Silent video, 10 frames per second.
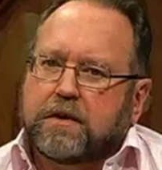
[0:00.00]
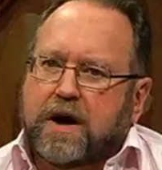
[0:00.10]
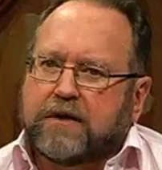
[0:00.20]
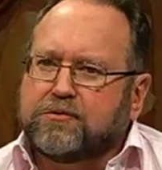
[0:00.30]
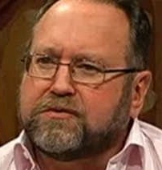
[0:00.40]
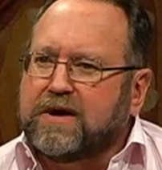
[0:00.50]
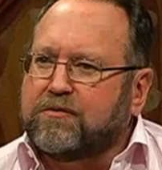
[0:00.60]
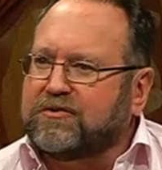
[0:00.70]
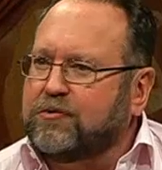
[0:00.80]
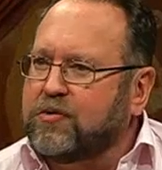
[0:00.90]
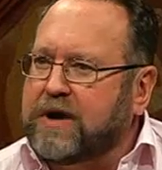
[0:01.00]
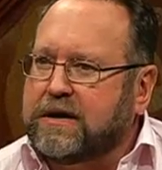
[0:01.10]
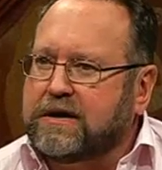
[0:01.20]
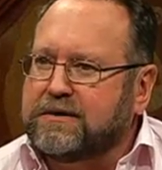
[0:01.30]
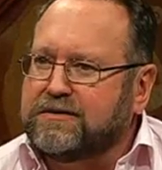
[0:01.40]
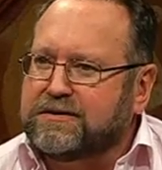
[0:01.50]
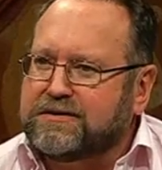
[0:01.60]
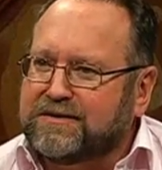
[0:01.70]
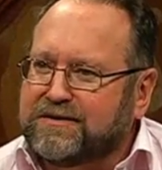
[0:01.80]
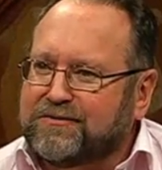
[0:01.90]
I thought that was an organic
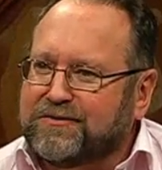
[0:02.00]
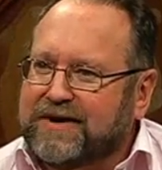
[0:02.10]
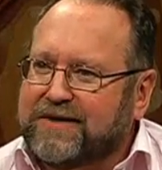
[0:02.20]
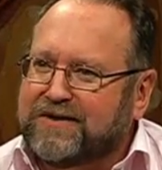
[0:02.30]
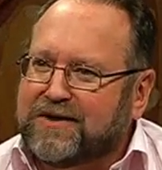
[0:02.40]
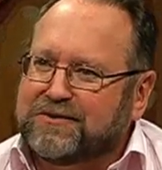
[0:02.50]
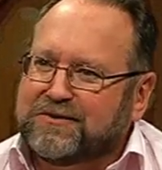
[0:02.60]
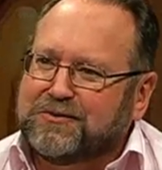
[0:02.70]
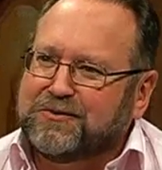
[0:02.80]
condition that would have nothing to do